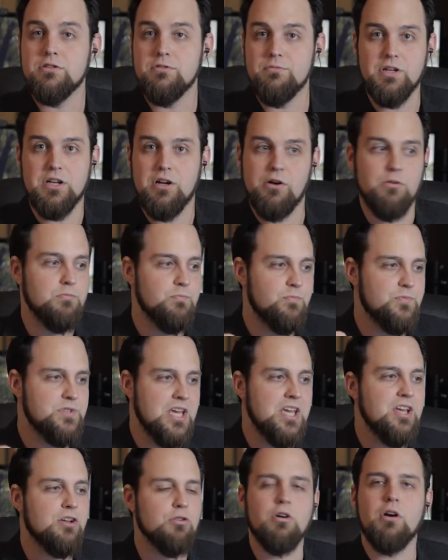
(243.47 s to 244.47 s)
you know,
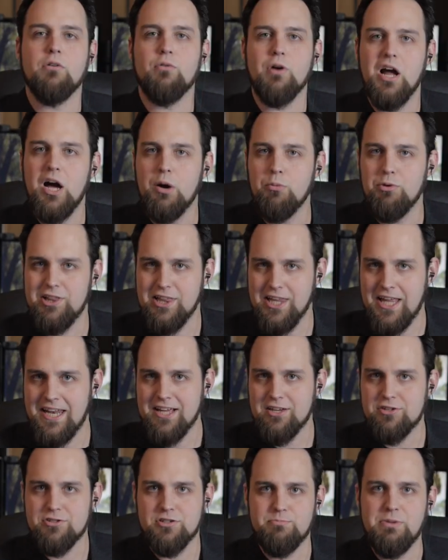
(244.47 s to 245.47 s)
tinker around with
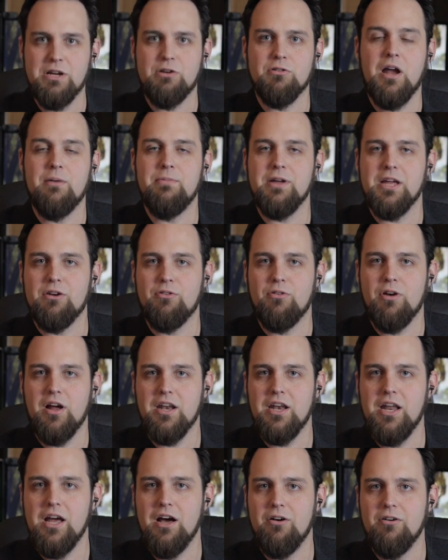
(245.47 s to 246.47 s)
Linux should be grabbing it
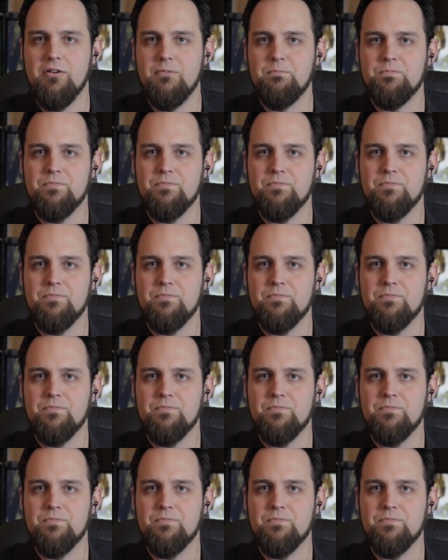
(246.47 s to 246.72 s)
right now.